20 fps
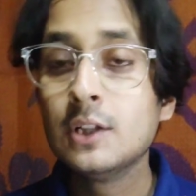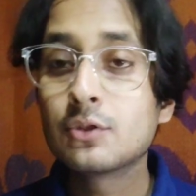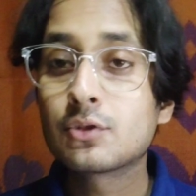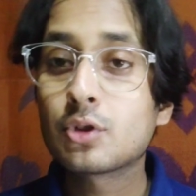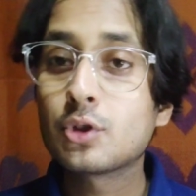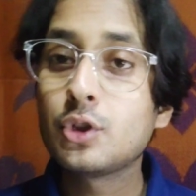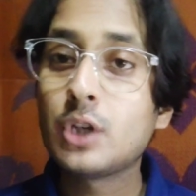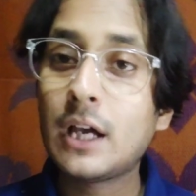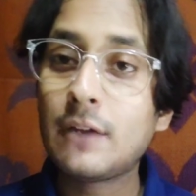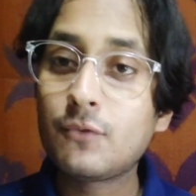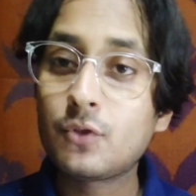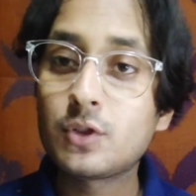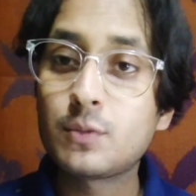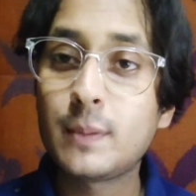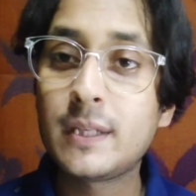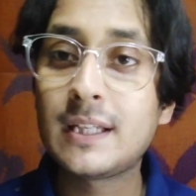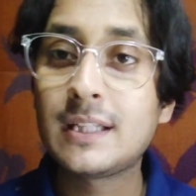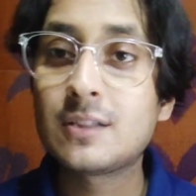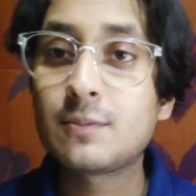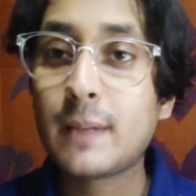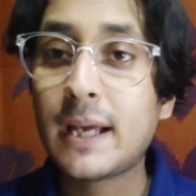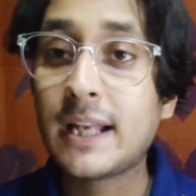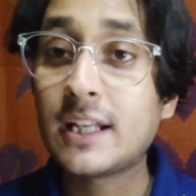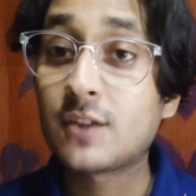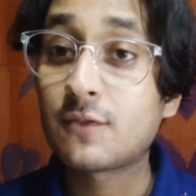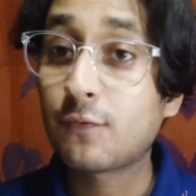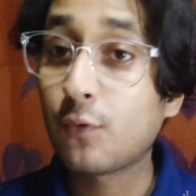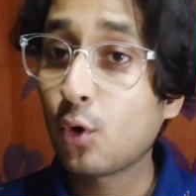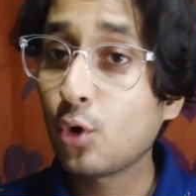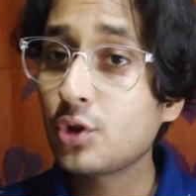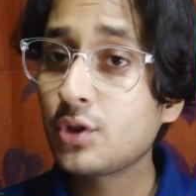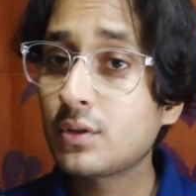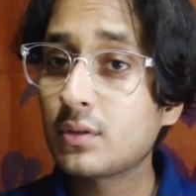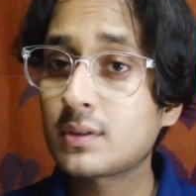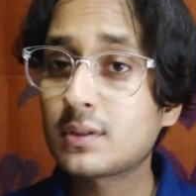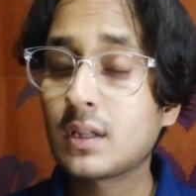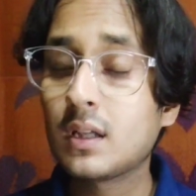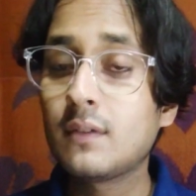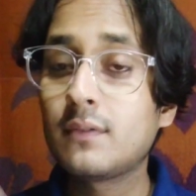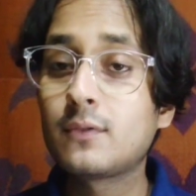So you have to speak in Spanish. Force
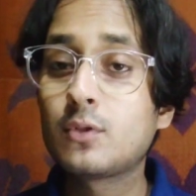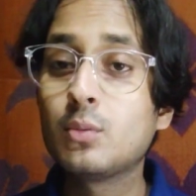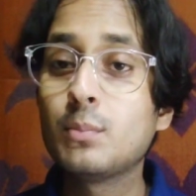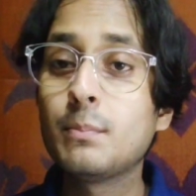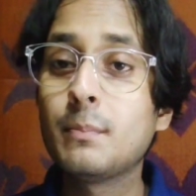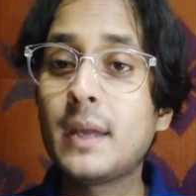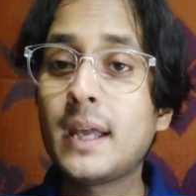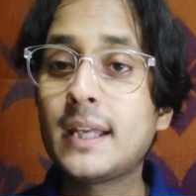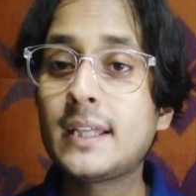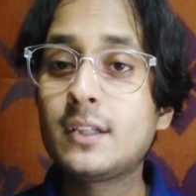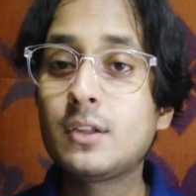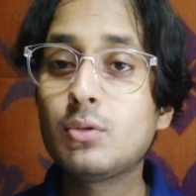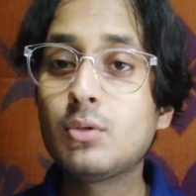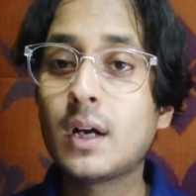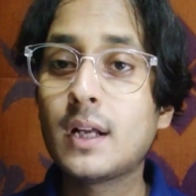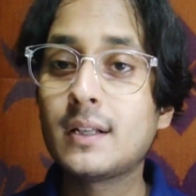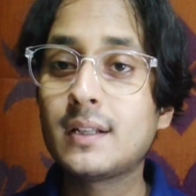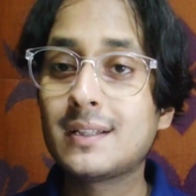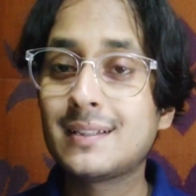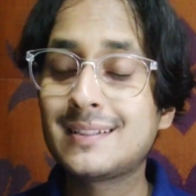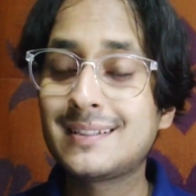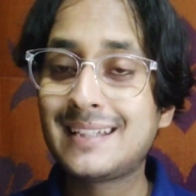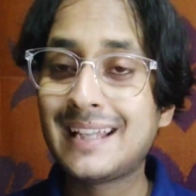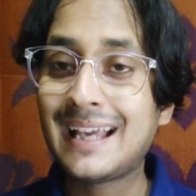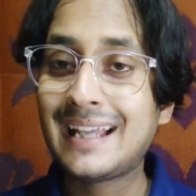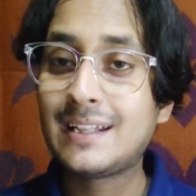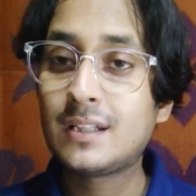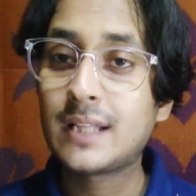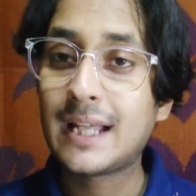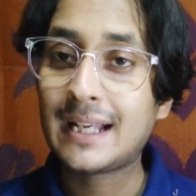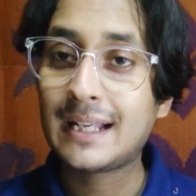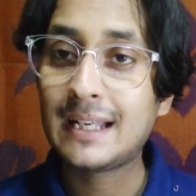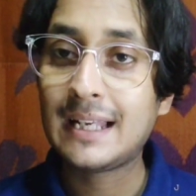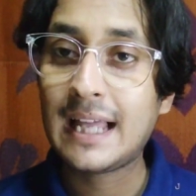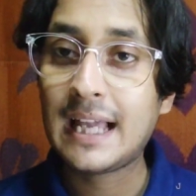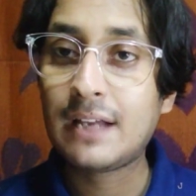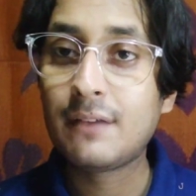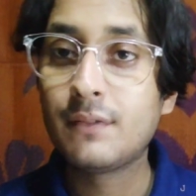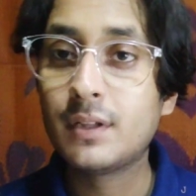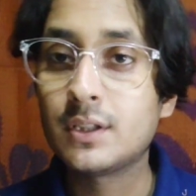yourself to make you understand that
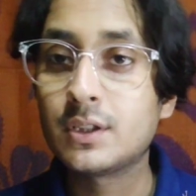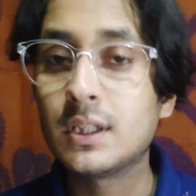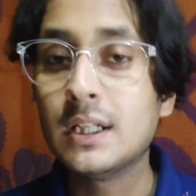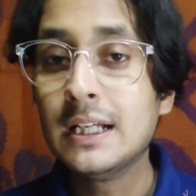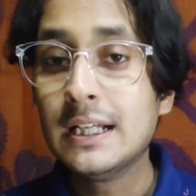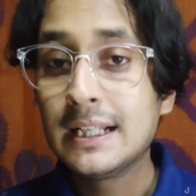language.